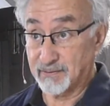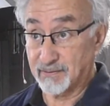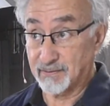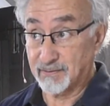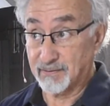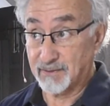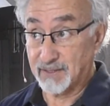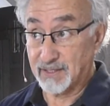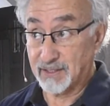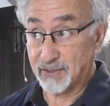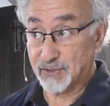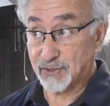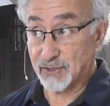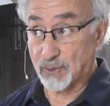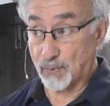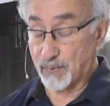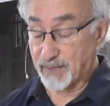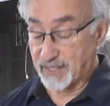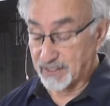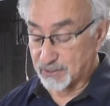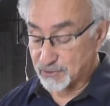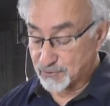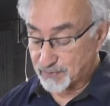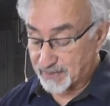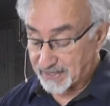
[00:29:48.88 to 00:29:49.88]
And so we
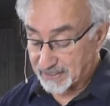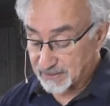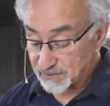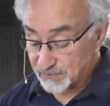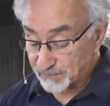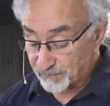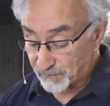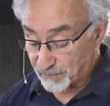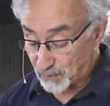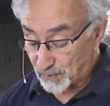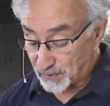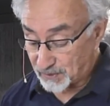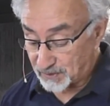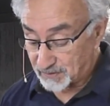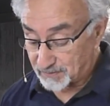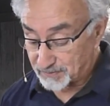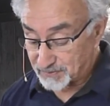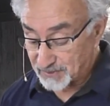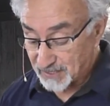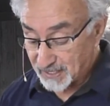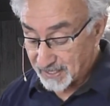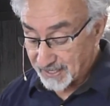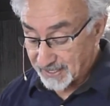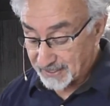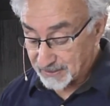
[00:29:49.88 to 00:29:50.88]
are transformed.
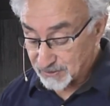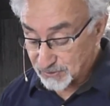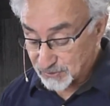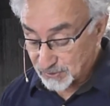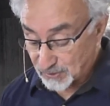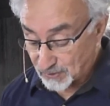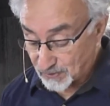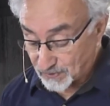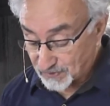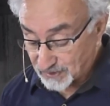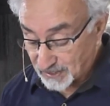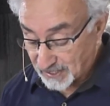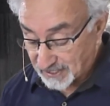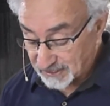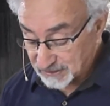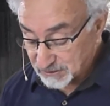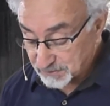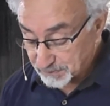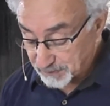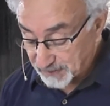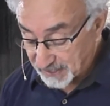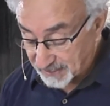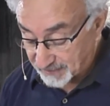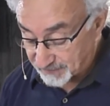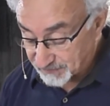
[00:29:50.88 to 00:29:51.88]
And so God's
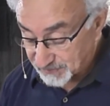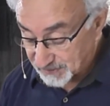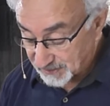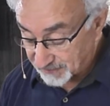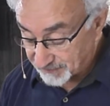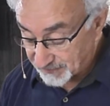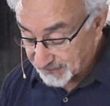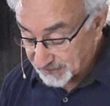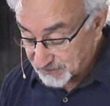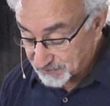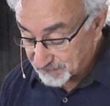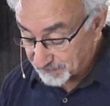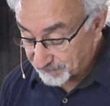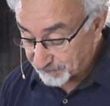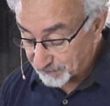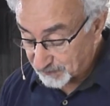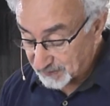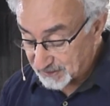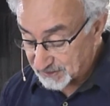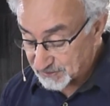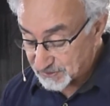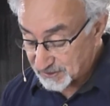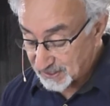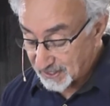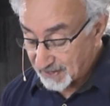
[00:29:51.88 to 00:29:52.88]
plan of salvation for
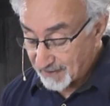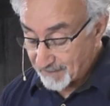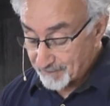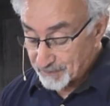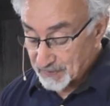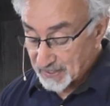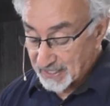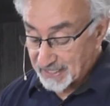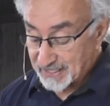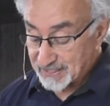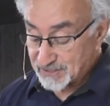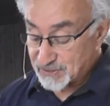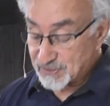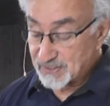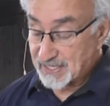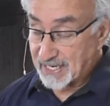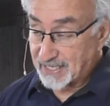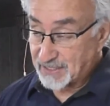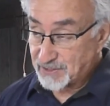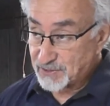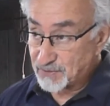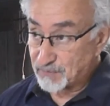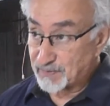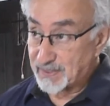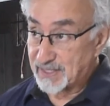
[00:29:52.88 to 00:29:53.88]
us is
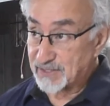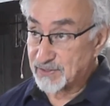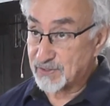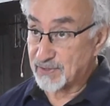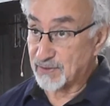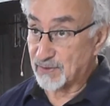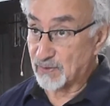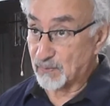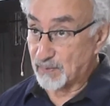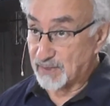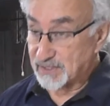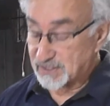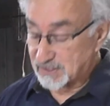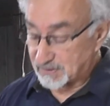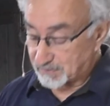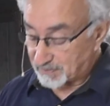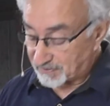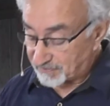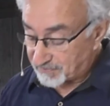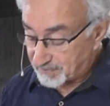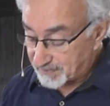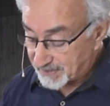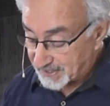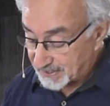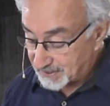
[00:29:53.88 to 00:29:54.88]
not to rest in the wisdom
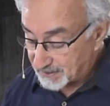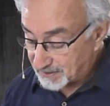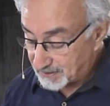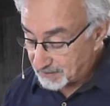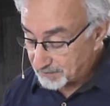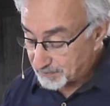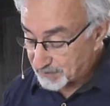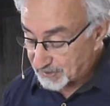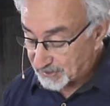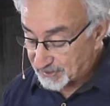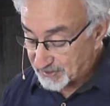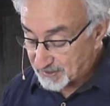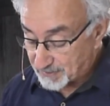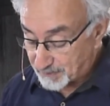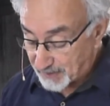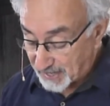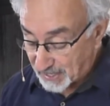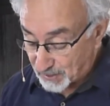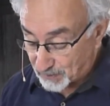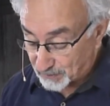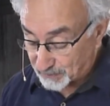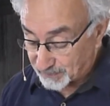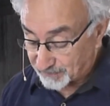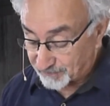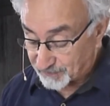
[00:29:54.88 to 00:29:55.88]
of men, but in the
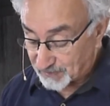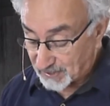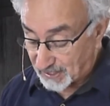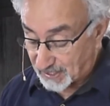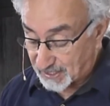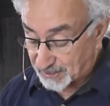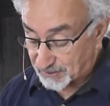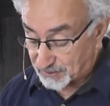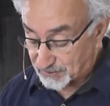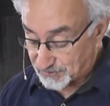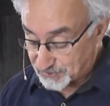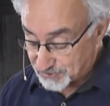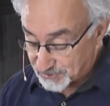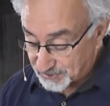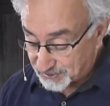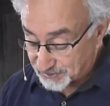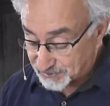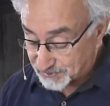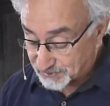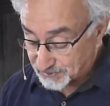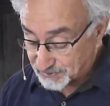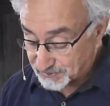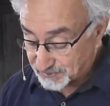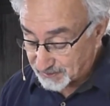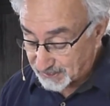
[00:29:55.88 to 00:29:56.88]
power of God, who's
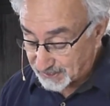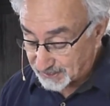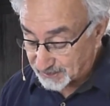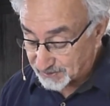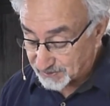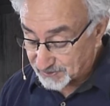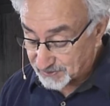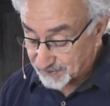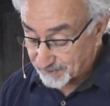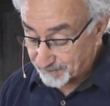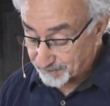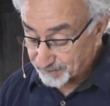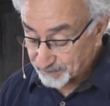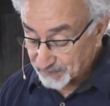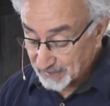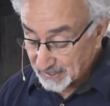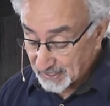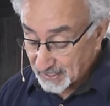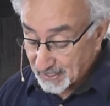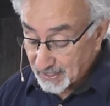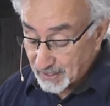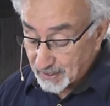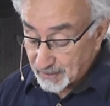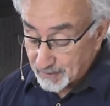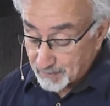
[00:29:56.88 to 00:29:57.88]
Jesus Christ.
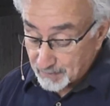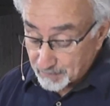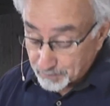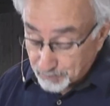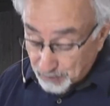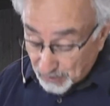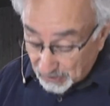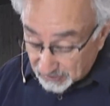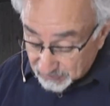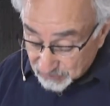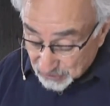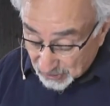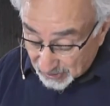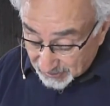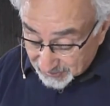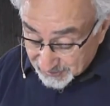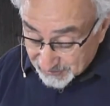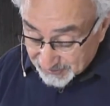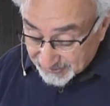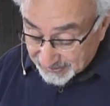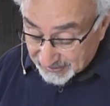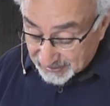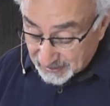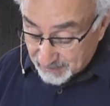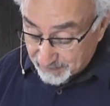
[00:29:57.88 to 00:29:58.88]
Paul talks
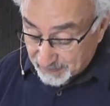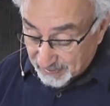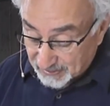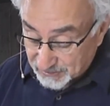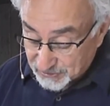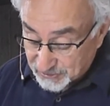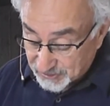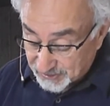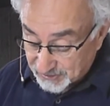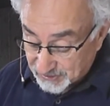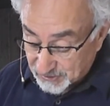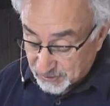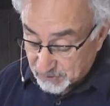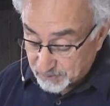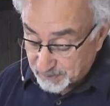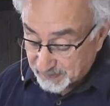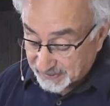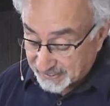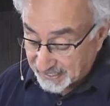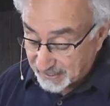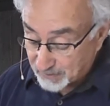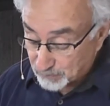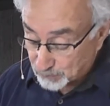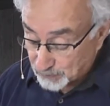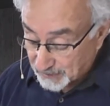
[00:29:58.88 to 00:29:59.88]
again about Jesus
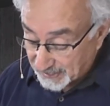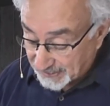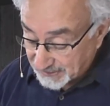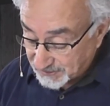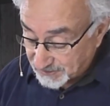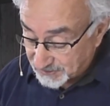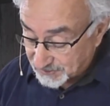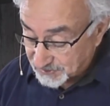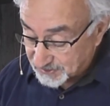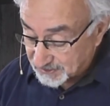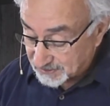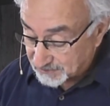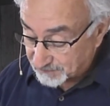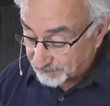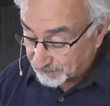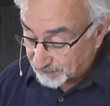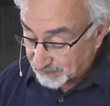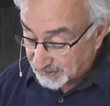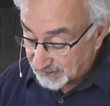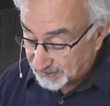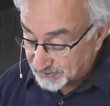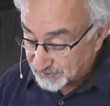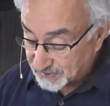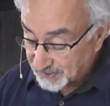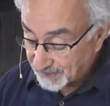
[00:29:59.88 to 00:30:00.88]
became righteousness for
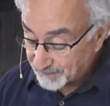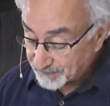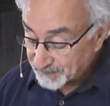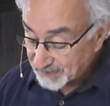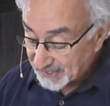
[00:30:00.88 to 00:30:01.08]
us.